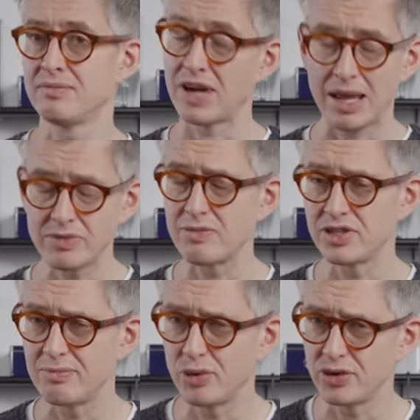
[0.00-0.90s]
perhaps the
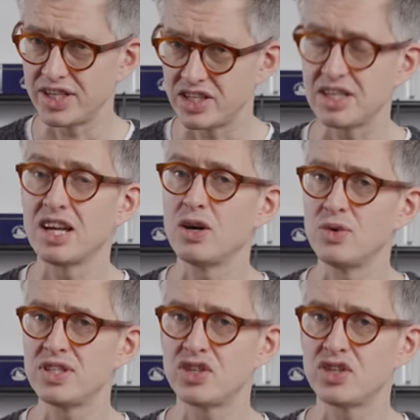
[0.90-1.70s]
most important digit, was a